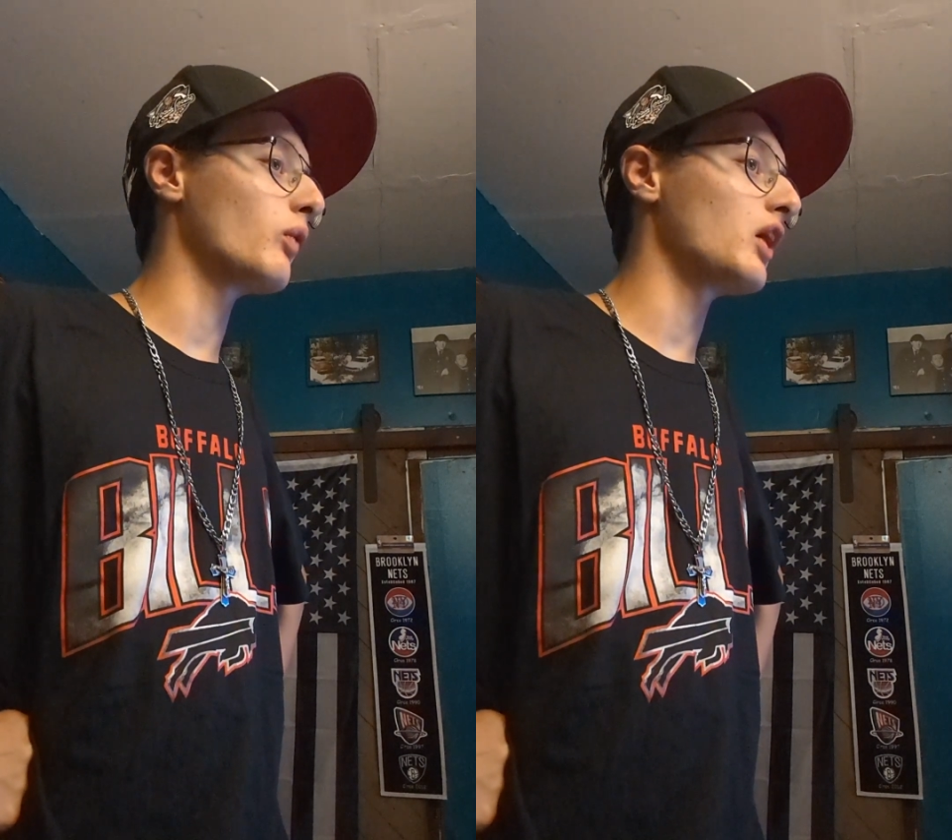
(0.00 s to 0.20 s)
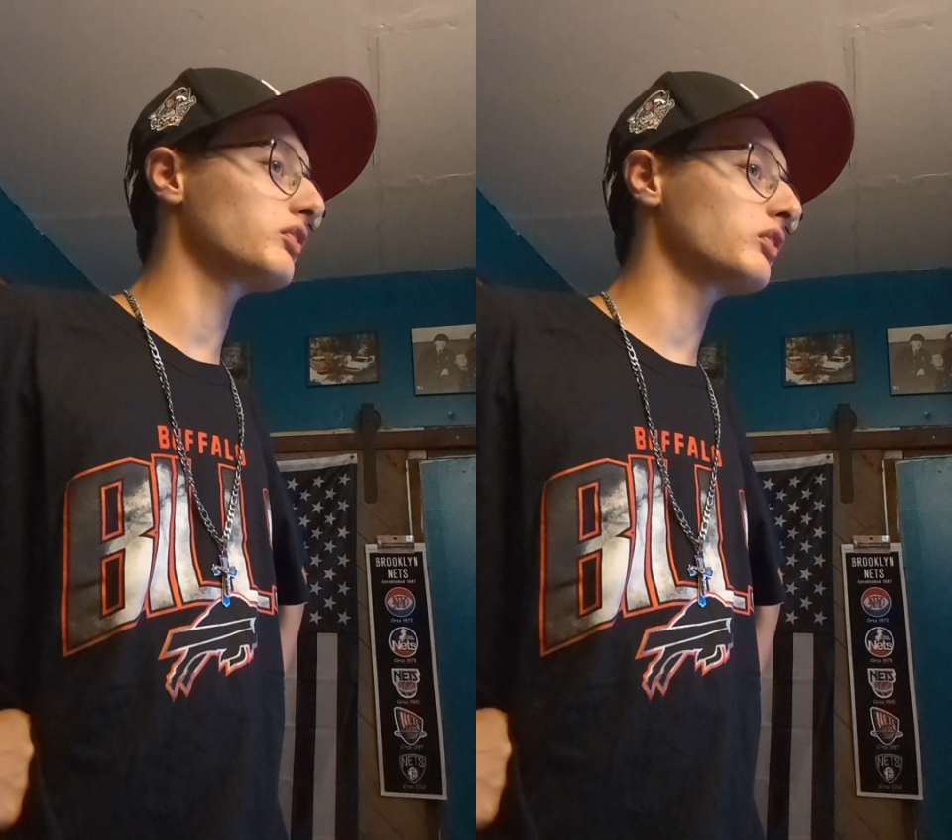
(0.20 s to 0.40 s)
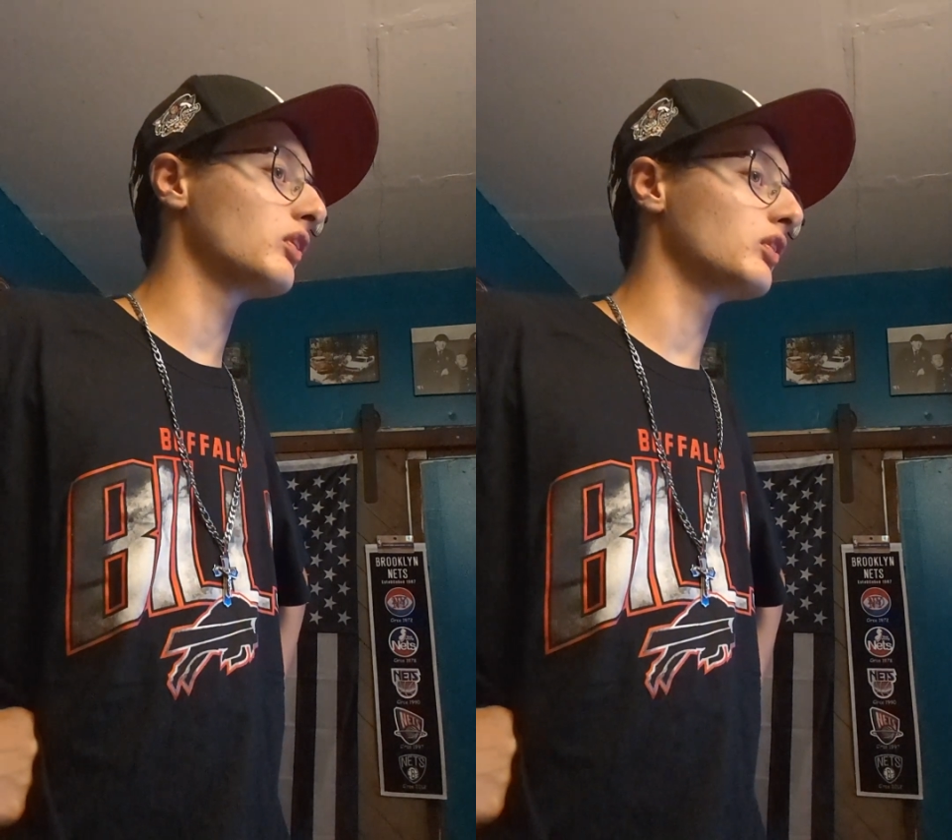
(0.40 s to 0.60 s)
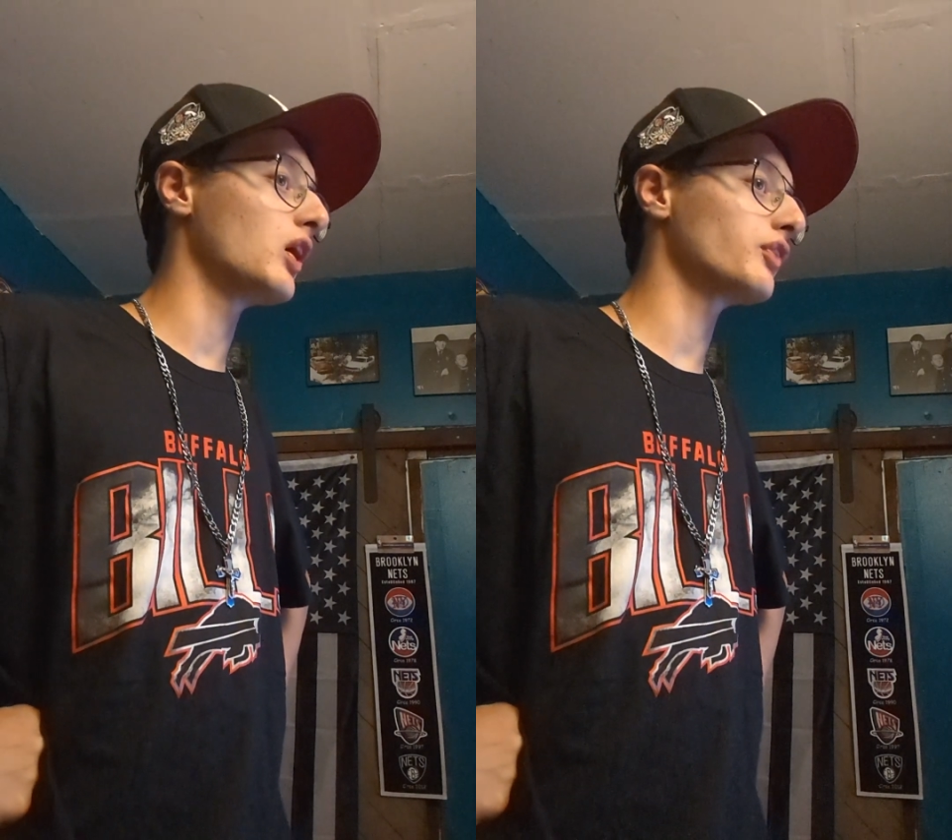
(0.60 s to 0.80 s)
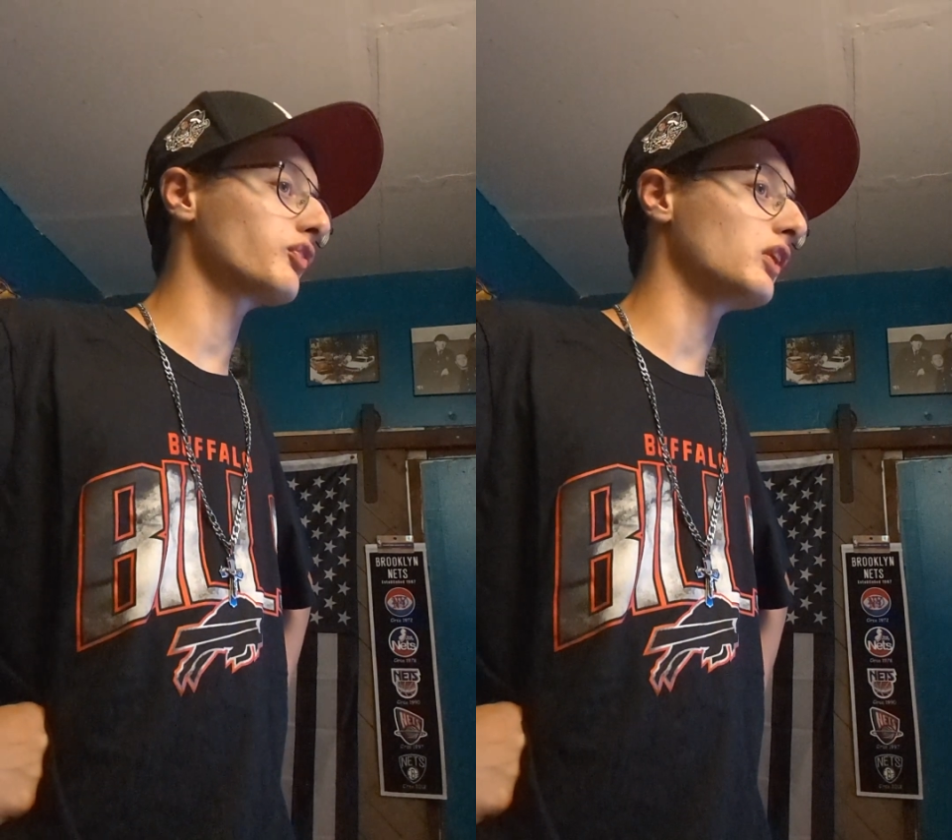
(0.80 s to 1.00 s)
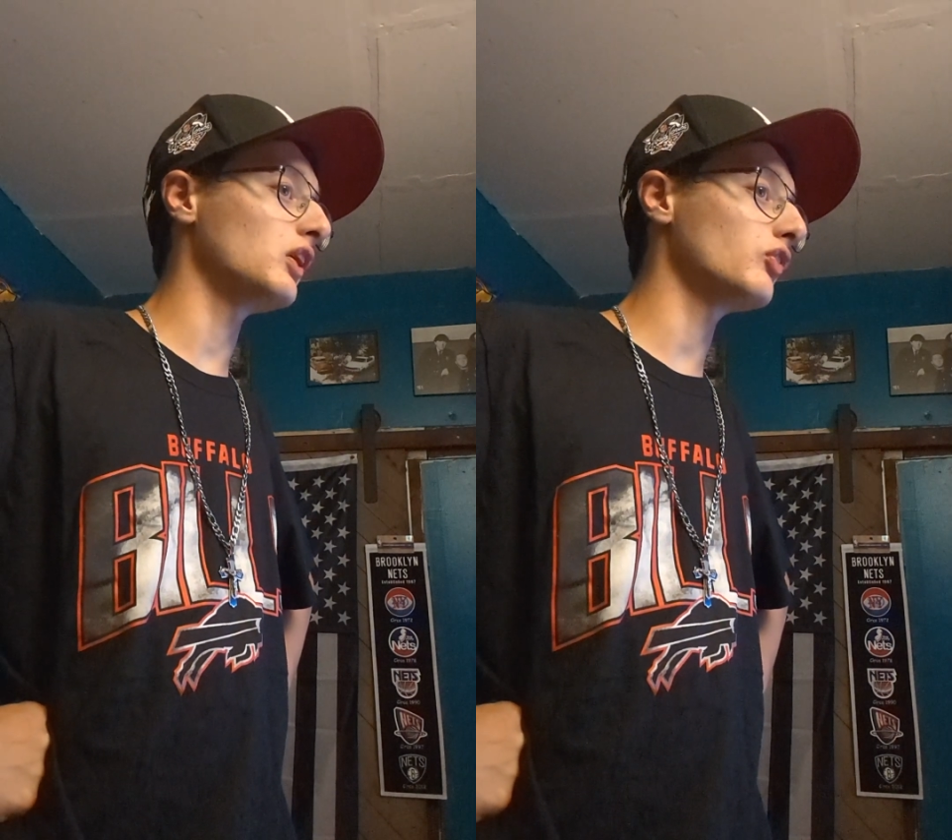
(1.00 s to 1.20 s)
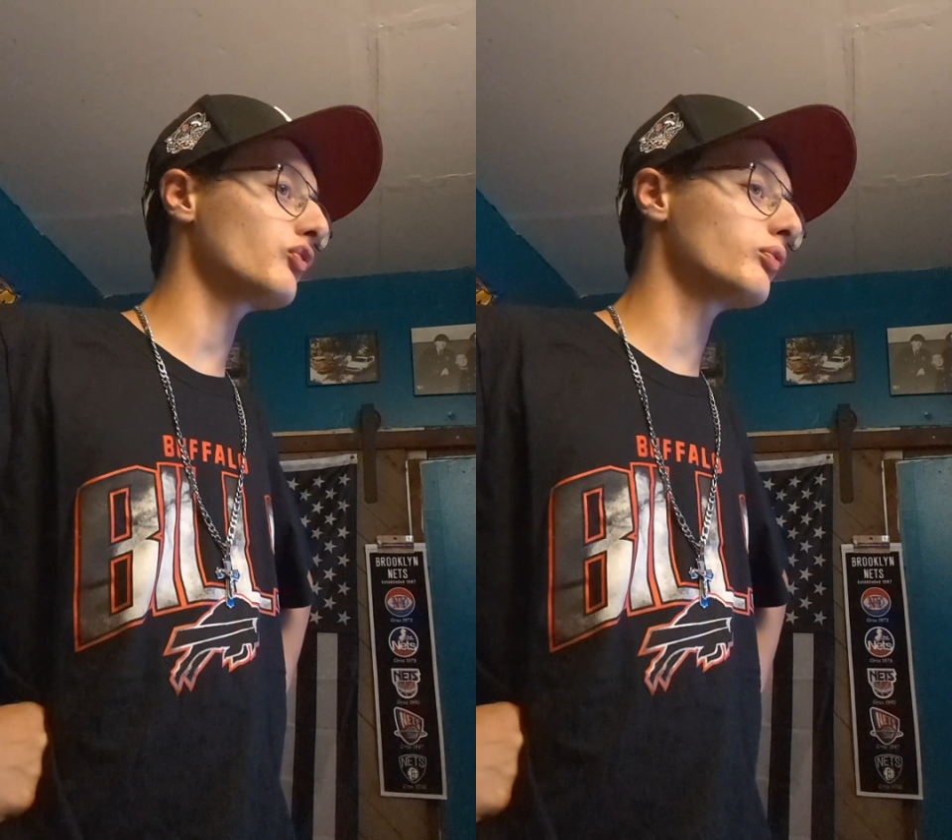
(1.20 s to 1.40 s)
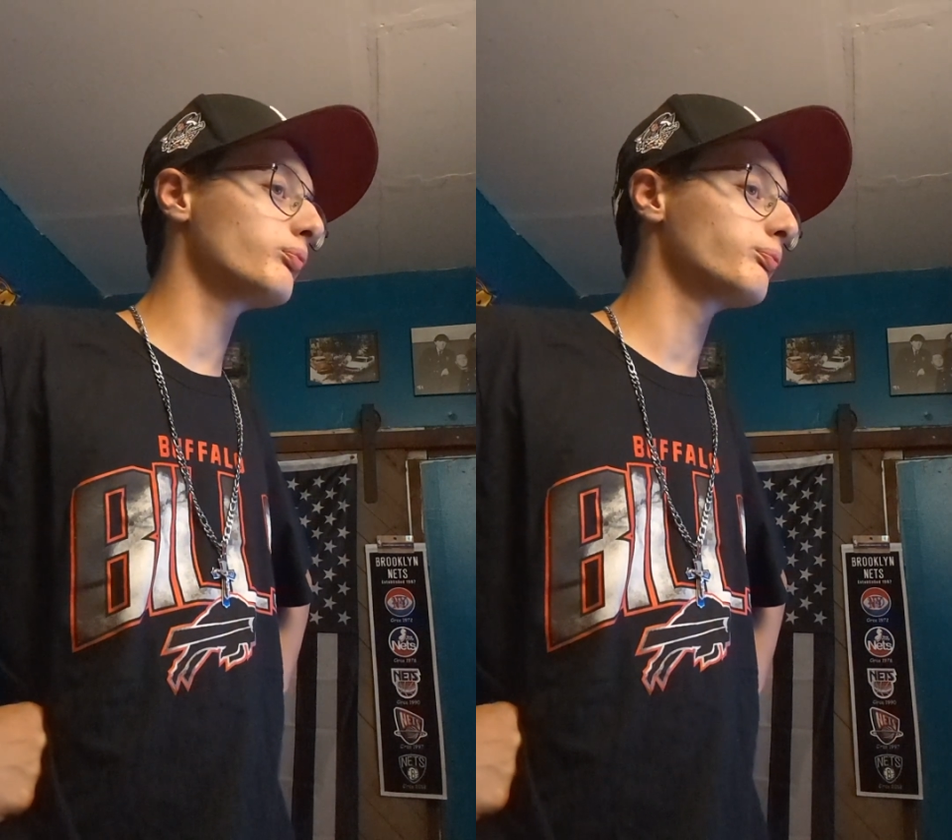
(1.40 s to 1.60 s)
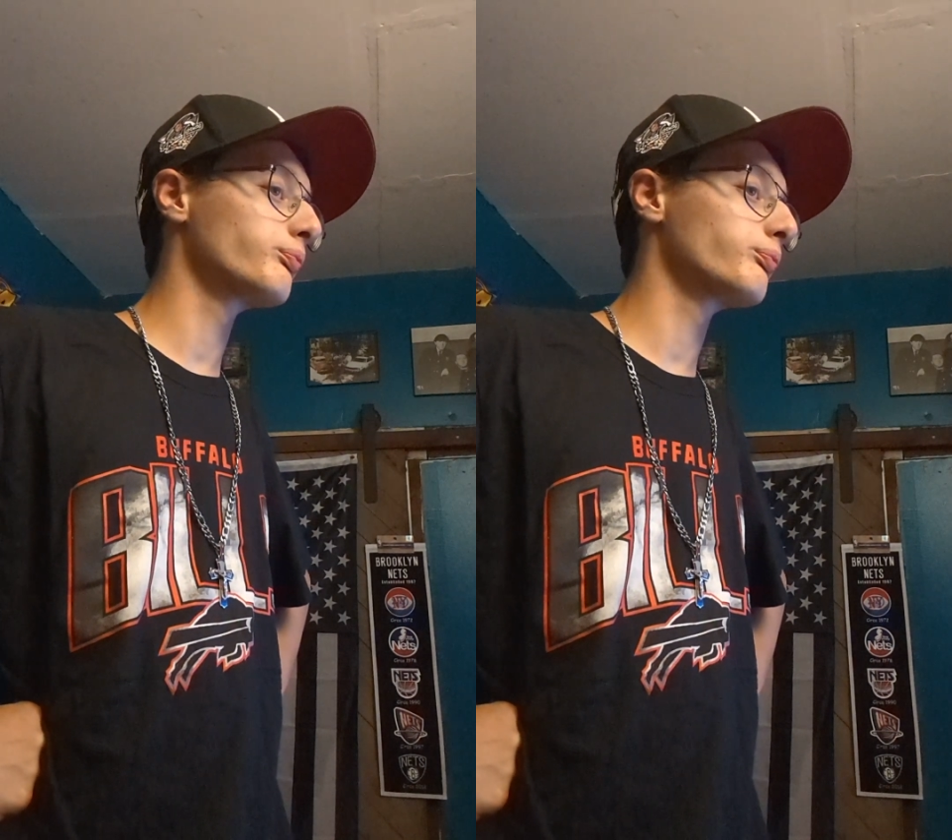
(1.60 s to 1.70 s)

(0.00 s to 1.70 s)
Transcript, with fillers: Washington Huskies